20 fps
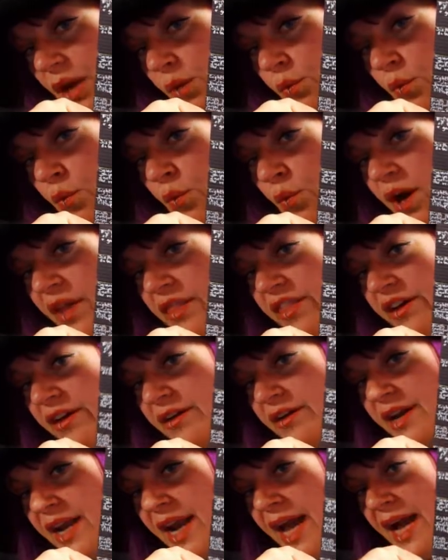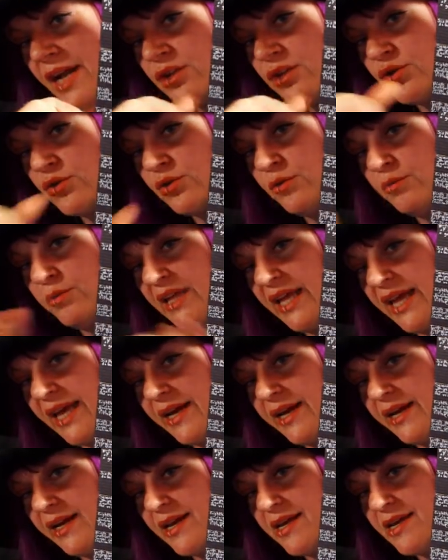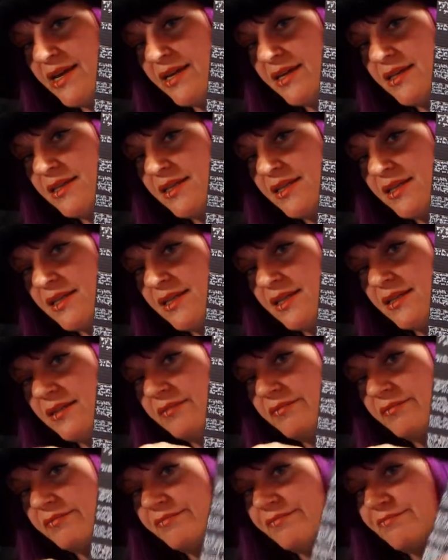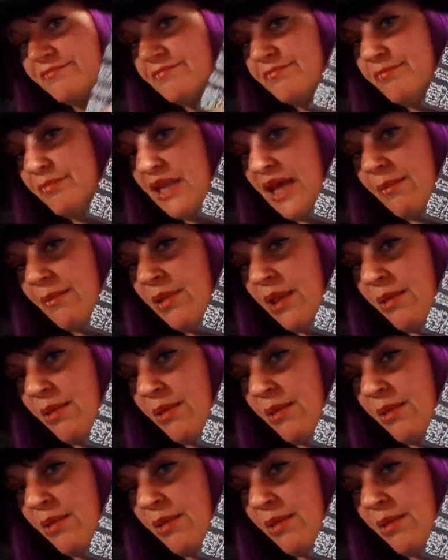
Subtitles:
what their natural planet is, blah, blah,